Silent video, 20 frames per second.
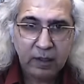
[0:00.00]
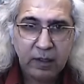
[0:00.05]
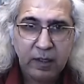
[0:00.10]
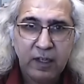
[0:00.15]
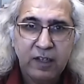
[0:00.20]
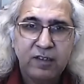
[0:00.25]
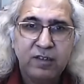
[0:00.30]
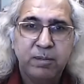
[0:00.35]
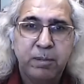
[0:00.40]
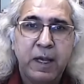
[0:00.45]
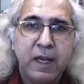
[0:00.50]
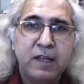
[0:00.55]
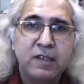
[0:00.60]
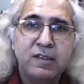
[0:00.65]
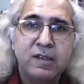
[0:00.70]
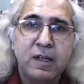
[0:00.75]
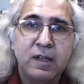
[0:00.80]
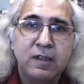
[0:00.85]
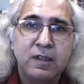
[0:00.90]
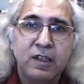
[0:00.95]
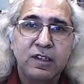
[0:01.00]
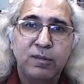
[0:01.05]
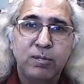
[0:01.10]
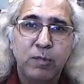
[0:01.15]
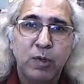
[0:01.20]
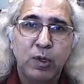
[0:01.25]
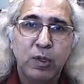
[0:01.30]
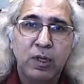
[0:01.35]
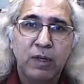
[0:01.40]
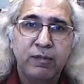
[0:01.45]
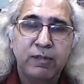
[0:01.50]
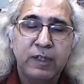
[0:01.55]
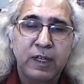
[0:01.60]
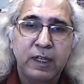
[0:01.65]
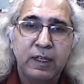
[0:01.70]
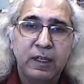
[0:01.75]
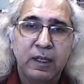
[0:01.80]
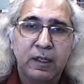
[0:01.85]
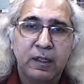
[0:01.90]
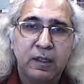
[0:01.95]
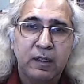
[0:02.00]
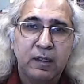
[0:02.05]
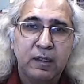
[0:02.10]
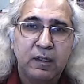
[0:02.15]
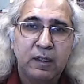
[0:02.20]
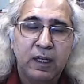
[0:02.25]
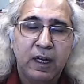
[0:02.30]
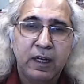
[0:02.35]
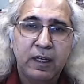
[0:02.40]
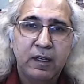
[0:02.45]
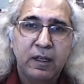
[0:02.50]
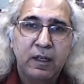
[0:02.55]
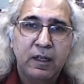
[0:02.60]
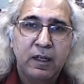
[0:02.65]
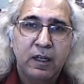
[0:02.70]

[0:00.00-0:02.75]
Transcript: is based in this mode of thinking, right?